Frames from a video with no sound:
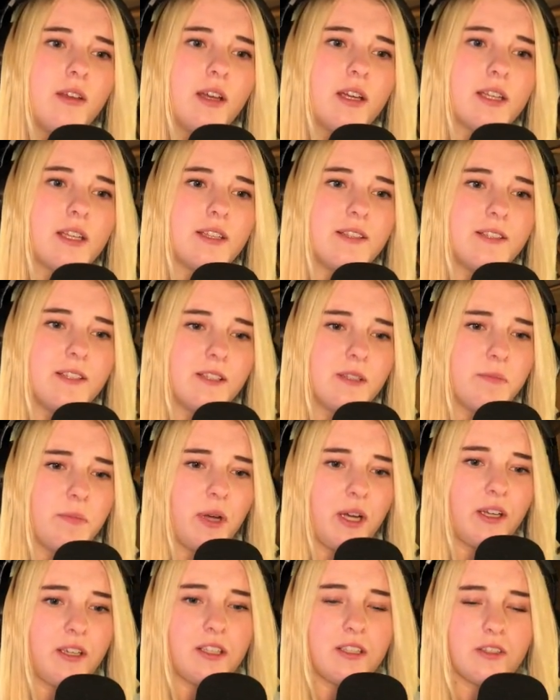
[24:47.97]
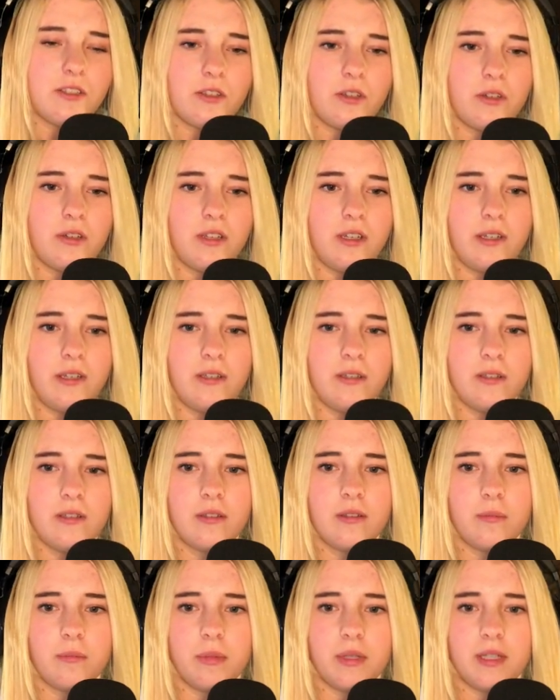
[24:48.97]
I guess this bug is good,
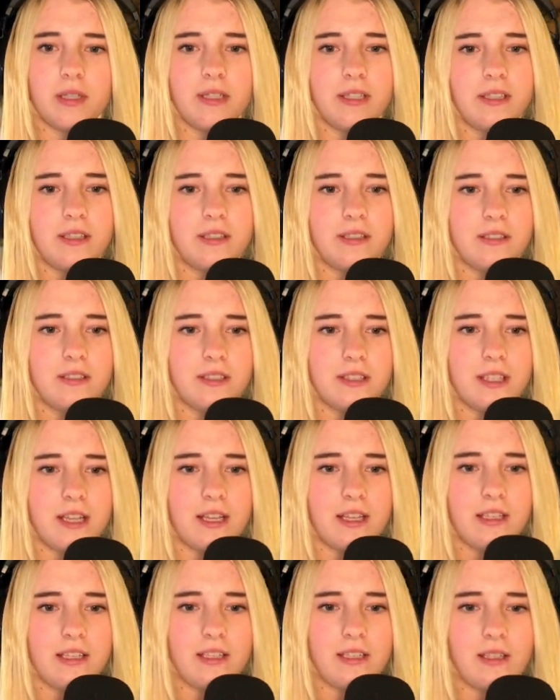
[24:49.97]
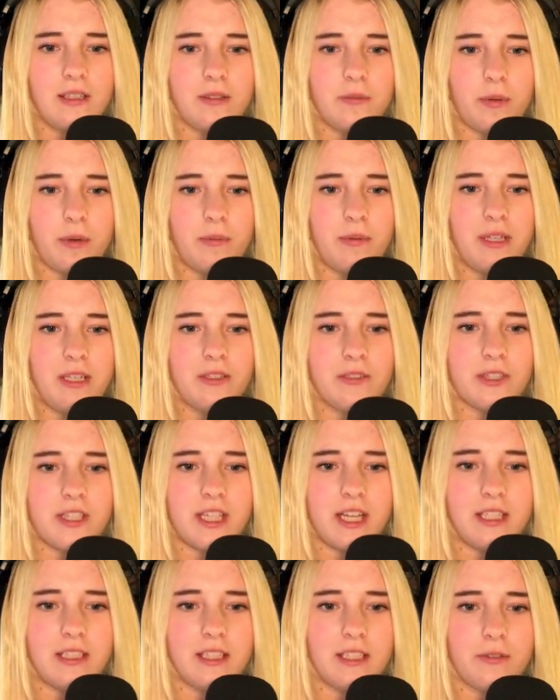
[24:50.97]
but sadly it's probably
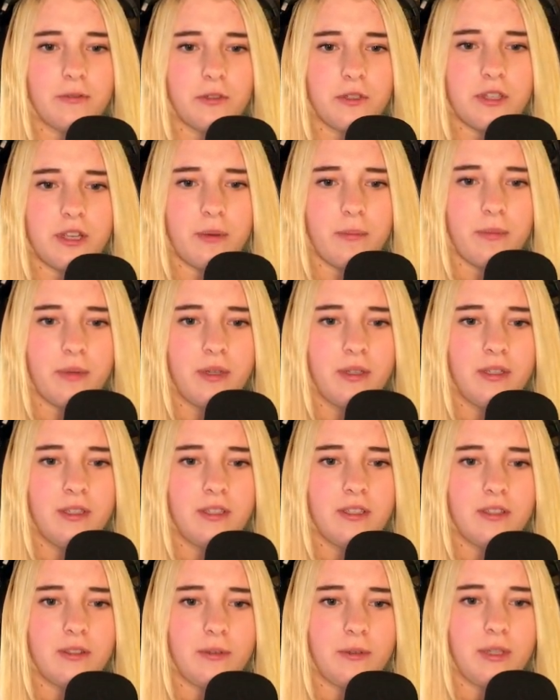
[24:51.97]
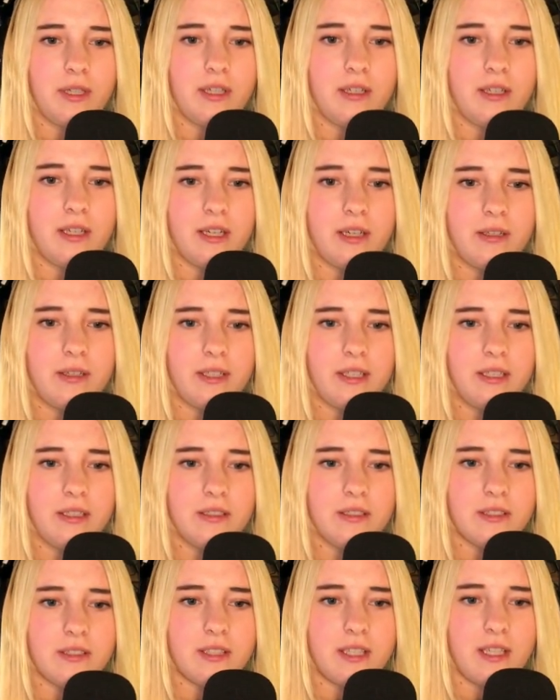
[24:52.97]
nostalgic for some to hear Harry
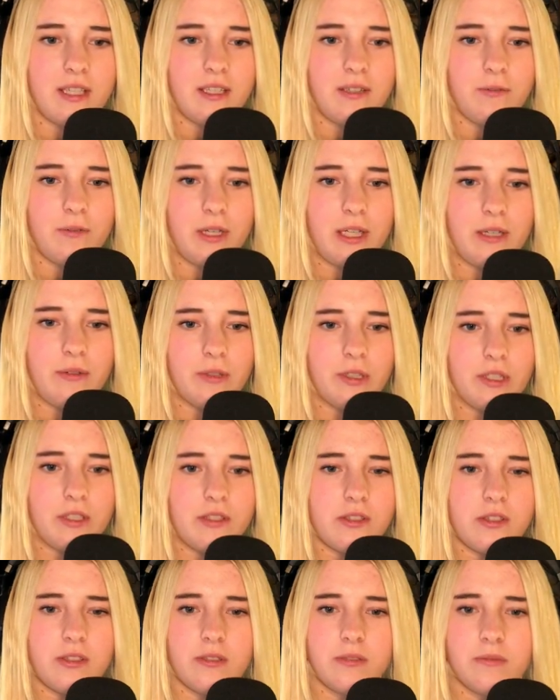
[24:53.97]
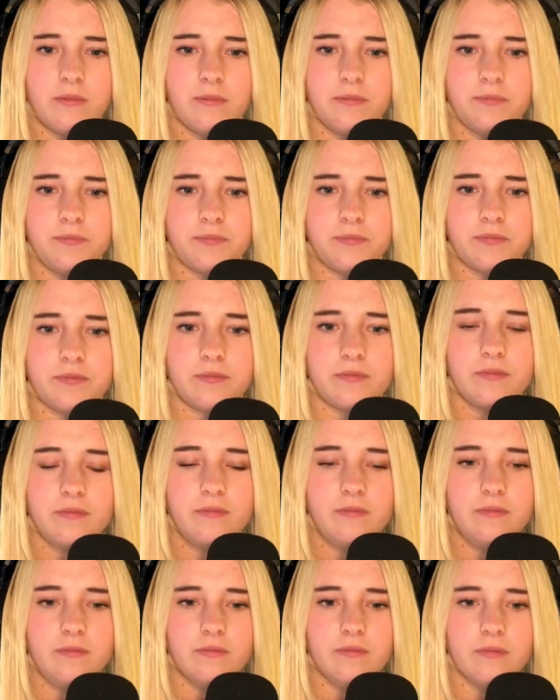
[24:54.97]
say the flavors,
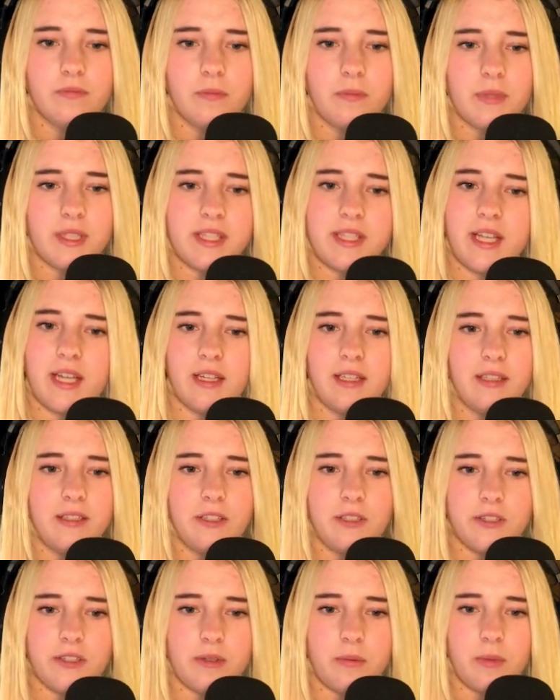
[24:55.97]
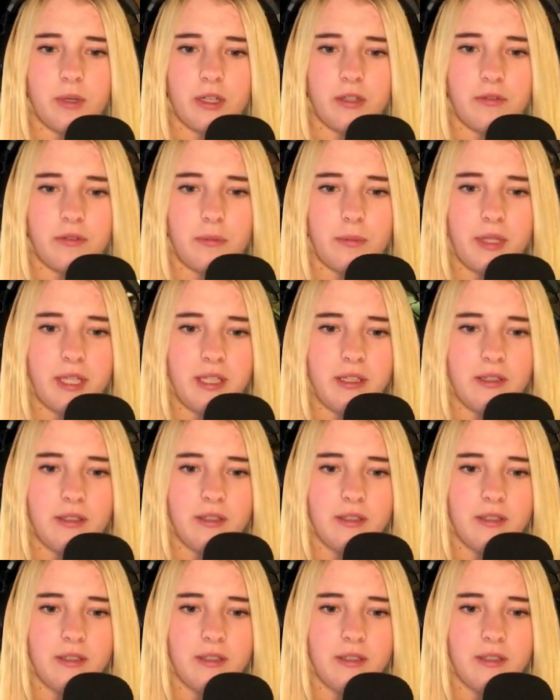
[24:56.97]
but sadly it doesn't work for me.